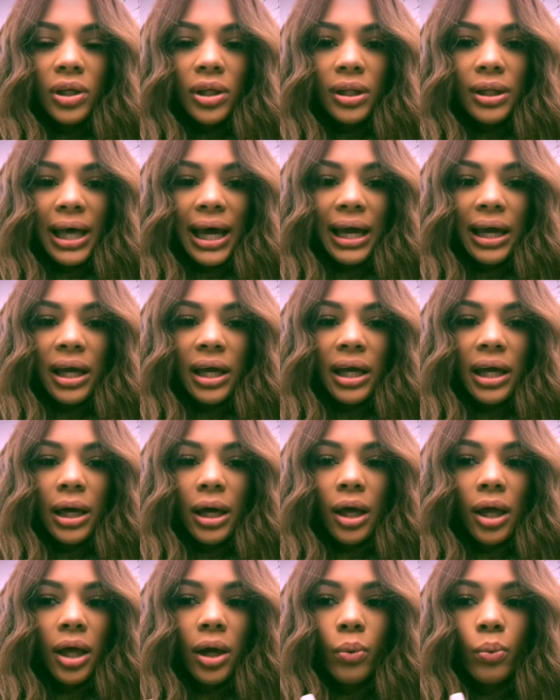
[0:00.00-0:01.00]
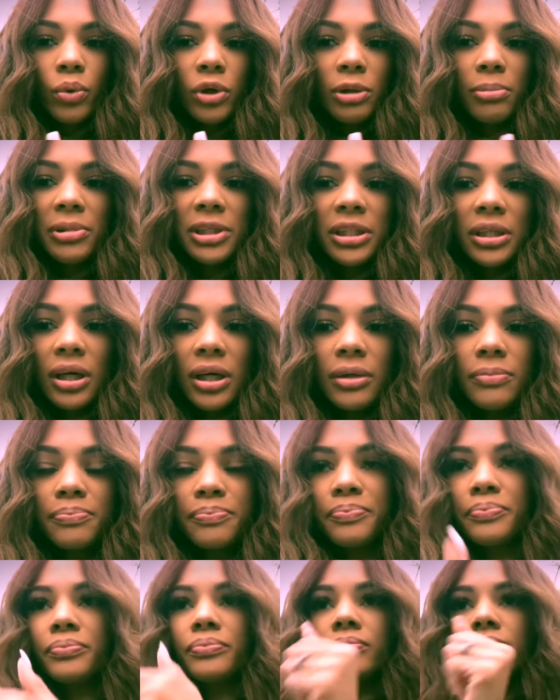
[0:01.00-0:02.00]
Like, it would have been done.
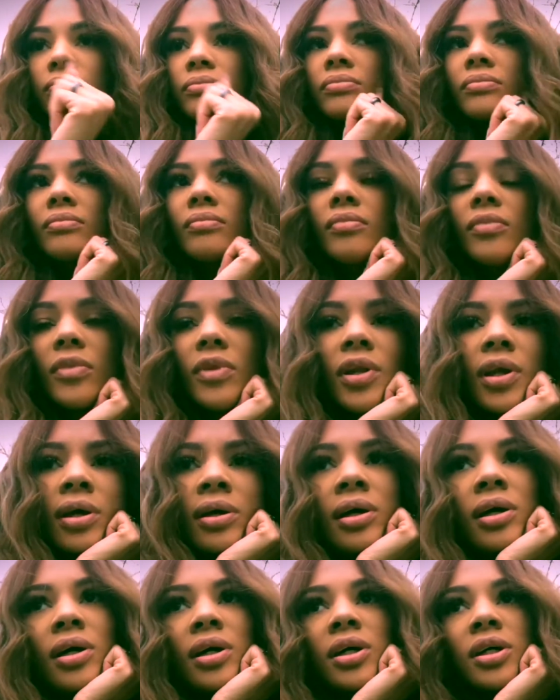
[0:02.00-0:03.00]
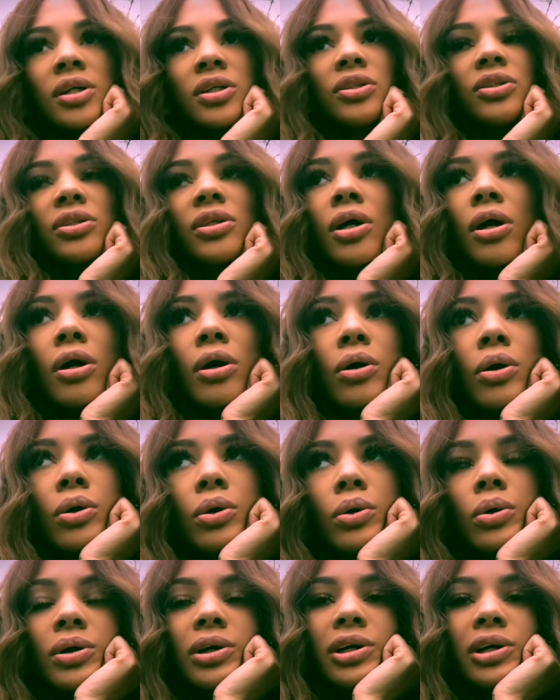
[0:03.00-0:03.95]
So